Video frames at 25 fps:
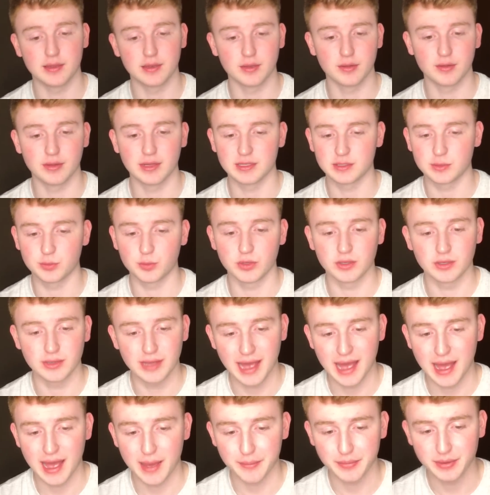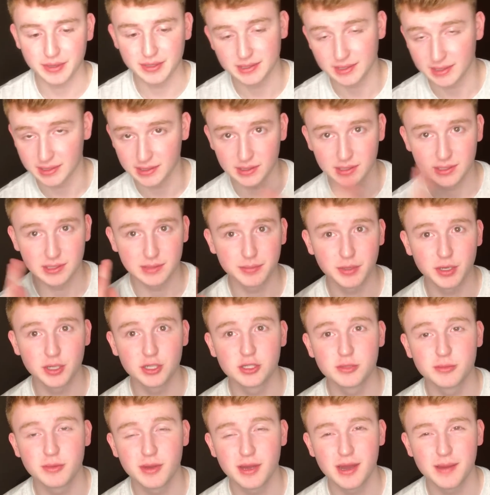You know, that's what happened in
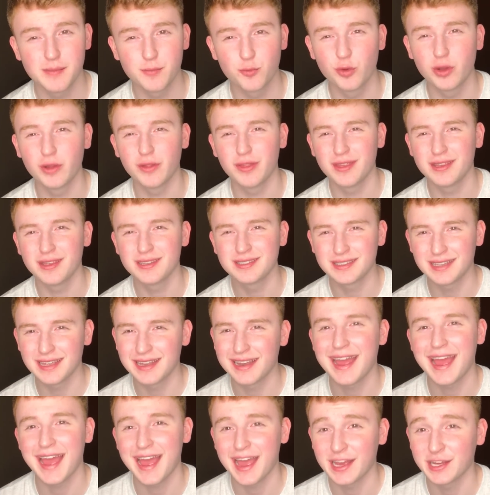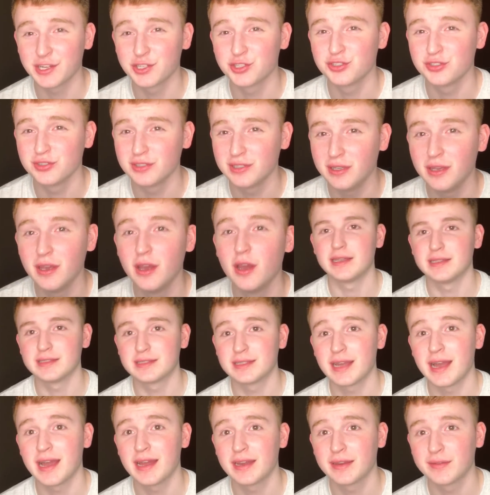SpongeBob. Well, this can actually, and
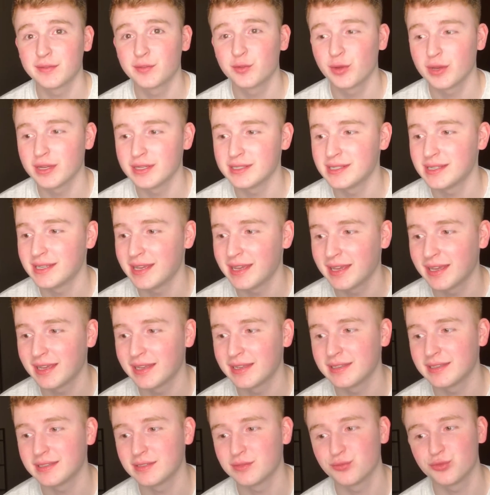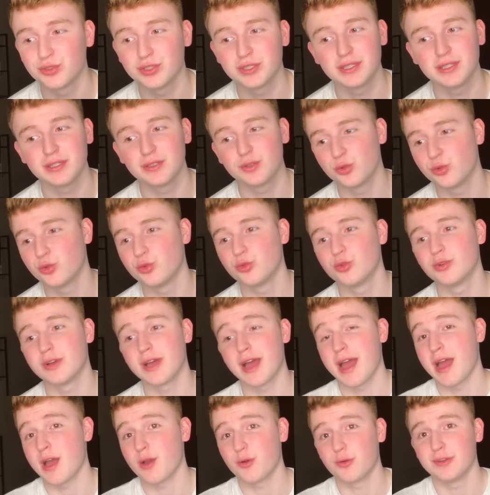it's kind of crazy and really cool
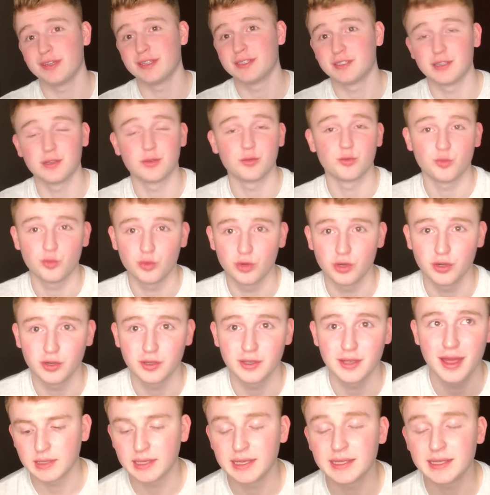how it can work.